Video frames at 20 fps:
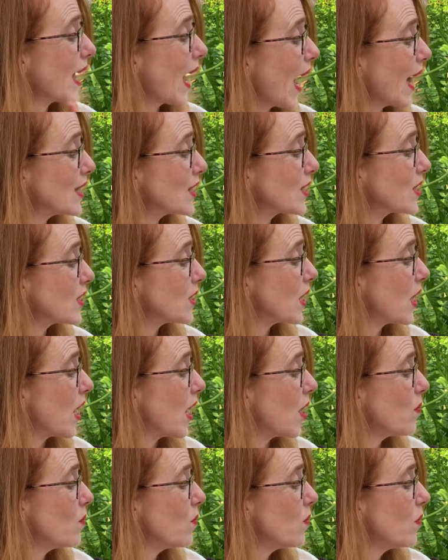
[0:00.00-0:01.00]
catch
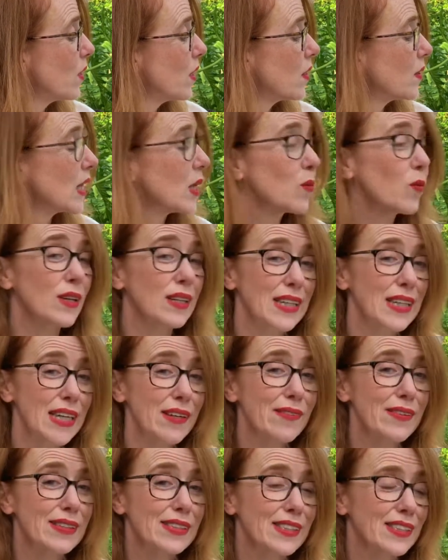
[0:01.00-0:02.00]
them, they will
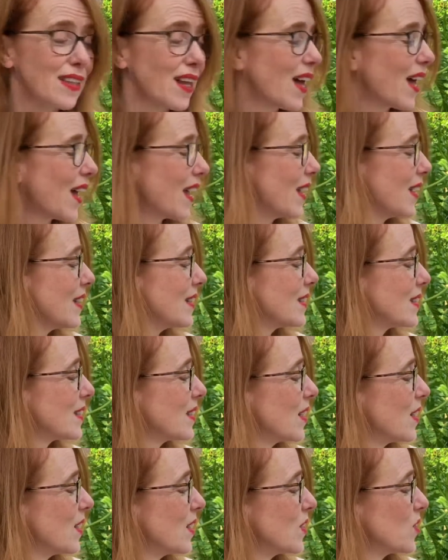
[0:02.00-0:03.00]
give us light
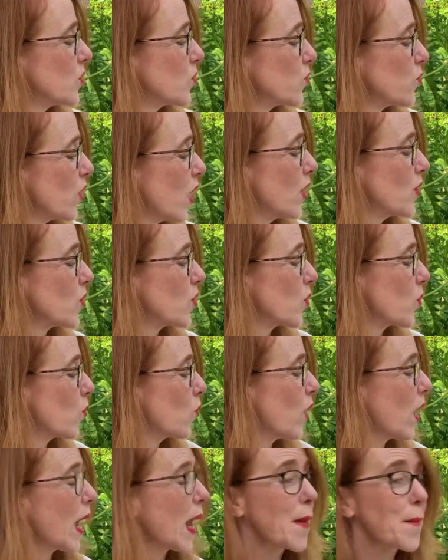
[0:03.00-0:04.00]
to find our
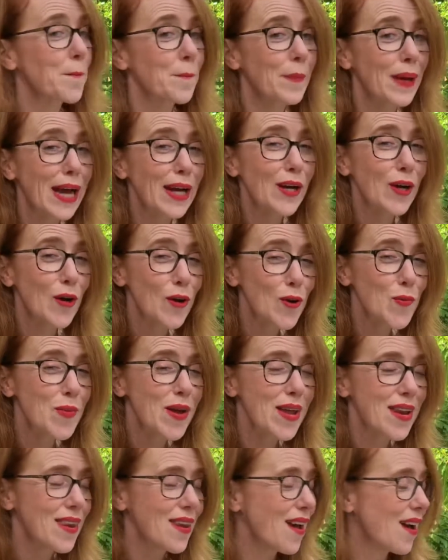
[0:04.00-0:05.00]
way back home
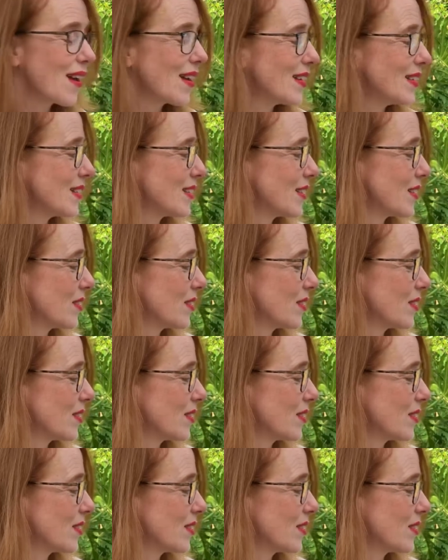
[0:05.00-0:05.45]
at night.